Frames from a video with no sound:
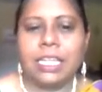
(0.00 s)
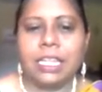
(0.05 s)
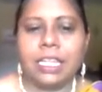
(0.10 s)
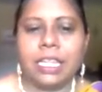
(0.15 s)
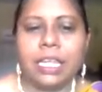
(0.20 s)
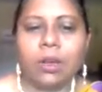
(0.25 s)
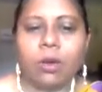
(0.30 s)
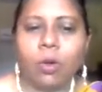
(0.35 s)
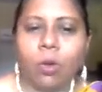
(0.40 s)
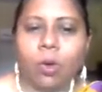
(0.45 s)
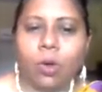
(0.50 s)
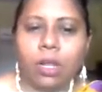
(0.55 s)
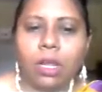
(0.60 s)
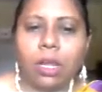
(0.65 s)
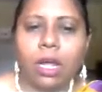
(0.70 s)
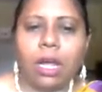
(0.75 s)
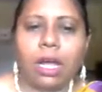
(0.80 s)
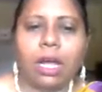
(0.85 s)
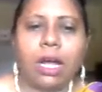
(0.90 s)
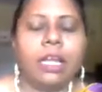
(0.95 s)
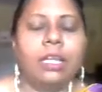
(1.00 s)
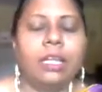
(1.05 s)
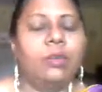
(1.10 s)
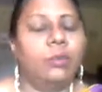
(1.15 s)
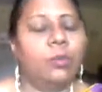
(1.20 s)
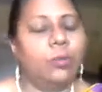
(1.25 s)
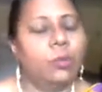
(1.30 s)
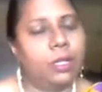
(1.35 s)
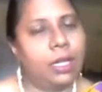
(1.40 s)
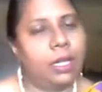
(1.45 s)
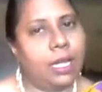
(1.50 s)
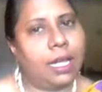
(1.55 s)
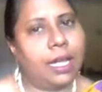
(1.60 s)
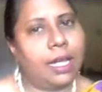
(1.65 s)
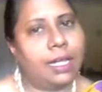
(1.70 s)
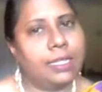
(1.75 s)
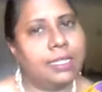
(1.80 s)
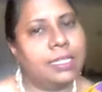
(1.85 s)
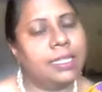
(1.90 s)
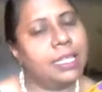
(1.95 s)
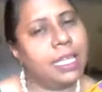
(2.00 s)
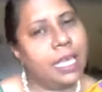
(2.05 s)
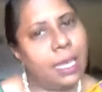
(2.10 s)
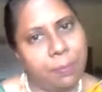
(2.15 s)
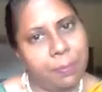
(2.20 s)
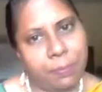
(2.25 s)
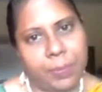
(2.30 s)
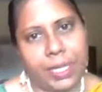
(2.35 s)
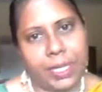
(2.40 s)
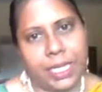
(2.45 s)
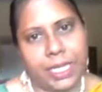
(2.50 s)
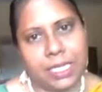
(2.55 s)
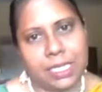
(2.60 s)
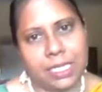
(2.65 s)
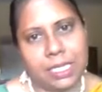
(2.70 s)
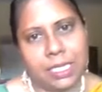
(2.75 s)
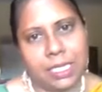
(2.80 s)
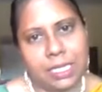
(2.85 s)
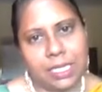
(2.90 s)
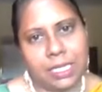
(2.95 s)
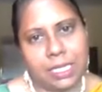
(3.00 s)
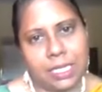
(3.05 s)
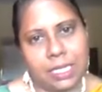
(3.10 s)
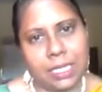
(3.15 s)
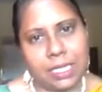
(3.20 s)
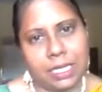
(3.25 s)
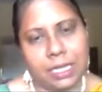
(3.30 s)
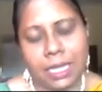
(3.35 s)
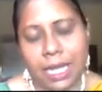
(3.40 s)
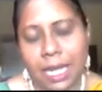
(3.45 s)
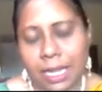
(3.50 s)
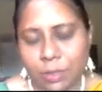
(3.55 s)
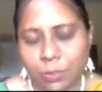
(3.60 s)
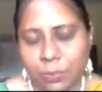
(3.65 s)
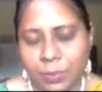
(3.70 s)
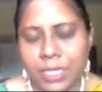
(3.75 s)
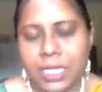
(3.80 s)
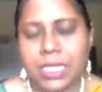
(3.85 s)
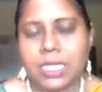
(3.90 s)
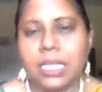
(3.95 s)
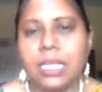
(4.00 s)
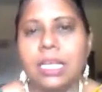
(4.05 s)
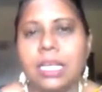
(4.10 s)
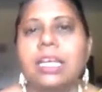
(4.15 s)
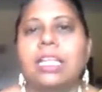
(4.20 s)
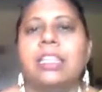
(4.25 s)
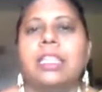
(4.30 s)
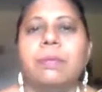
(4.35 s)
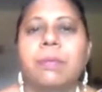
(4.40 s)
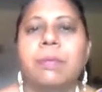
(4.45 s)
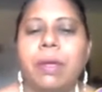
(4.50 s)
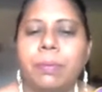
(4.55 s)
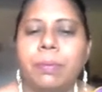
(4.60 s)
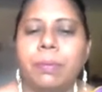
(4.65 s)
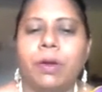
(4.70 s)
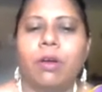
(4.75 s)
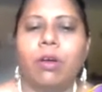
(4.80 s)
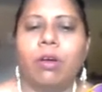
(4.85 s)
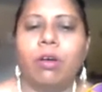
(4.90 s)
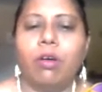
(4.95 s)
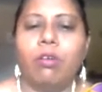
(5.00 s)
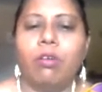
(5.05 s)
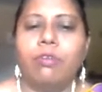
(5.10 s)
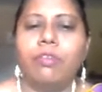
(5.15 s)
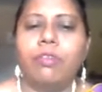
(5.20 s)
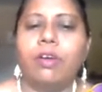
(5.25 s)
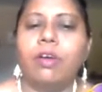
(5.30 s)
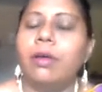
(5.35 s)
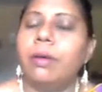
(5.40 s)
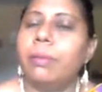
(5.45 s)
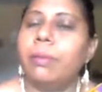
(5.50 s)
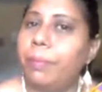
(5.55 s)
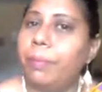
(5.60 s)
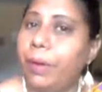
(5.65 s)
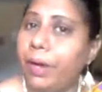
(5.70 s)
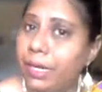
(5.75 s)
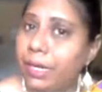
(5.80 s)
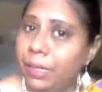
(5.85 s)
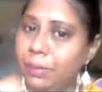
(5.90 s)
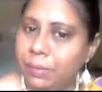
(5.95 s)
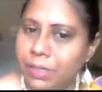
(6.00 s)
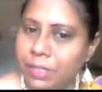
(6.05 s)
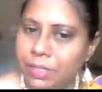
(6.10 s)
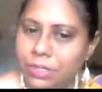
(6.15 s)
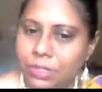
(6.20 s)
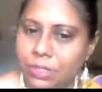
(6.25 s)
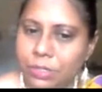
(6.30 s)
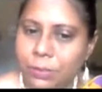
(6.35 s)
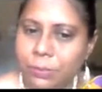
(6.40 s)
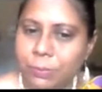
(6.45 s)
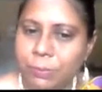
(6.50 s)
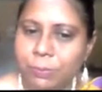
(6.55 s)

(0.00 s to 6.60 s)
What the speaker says: they all are known as the MPs. That means the member of parliament.